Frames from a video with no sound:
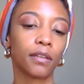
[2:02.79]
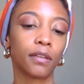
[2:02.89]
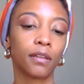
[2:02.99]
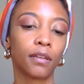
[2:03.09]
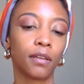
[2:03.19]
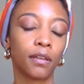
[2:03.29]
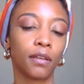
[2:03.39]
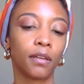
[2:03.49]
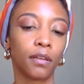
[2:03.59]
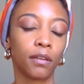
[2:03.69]

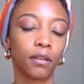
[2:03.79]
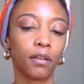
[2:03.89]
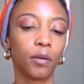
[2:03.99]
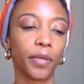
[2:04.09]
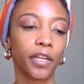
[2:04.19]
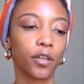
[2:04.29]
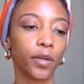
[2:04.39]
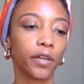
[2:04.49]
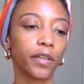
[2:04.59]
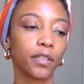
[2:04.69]
And the
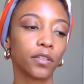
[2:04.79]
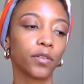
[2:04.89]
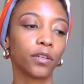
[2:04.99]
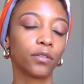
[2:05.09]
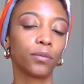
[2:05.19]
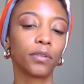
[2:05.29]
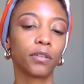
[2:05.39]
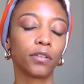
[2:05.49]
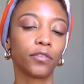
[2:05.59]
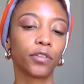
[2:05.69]
Aquarians around the
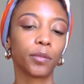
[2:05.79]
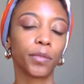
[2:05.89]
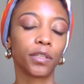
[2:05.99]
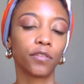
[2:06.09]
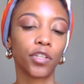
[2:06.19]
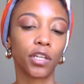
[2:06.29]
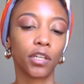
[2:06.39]
world for the month of January